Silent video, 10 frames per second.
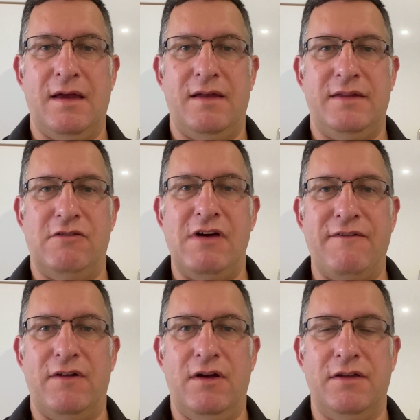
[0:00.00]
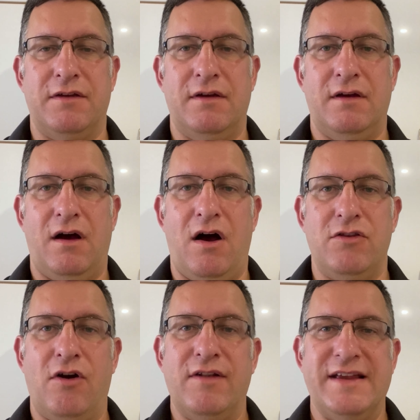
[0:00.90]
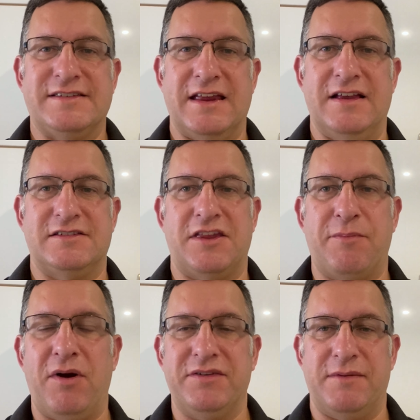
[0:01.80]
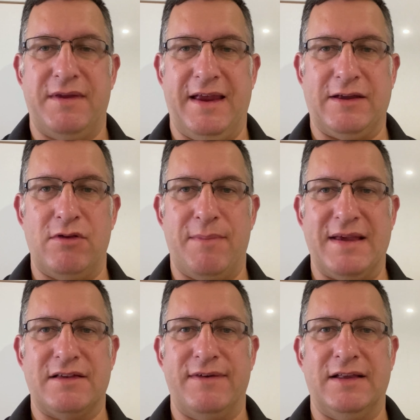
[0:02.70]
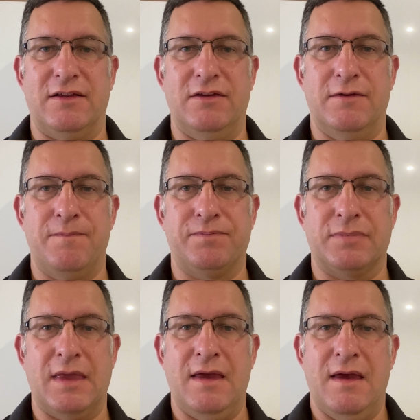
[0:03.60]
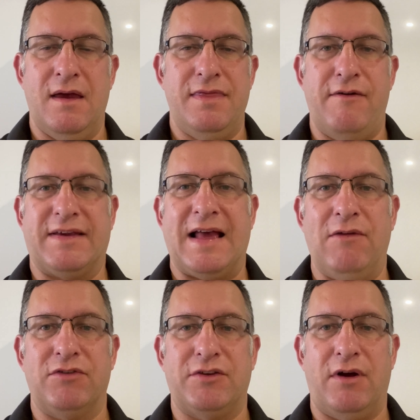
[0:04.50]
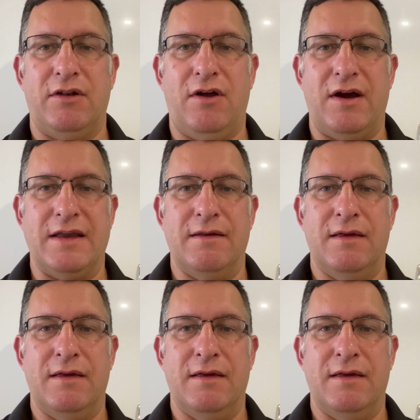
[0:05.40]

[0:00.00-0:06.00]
Now, Revolut are not listed as the deposit taker with the Bank of England. Their accounts are online.